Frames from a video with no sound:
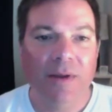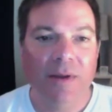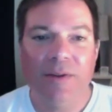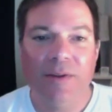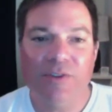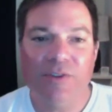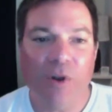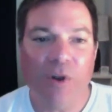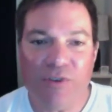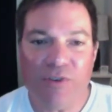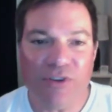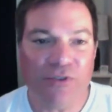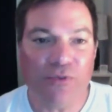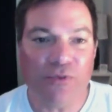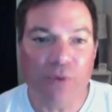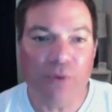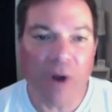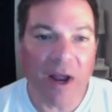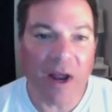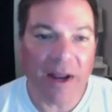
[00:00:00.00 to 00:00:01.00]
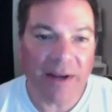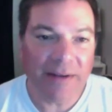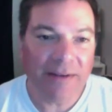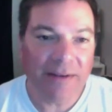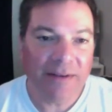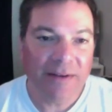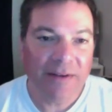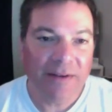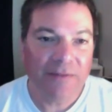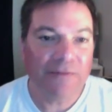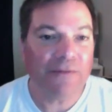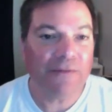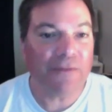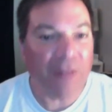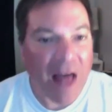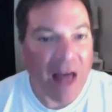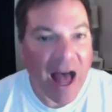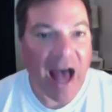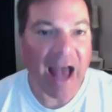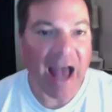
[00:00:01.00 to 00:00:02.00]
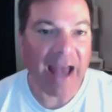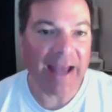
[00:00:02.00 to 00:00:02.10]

Don't just run, fly.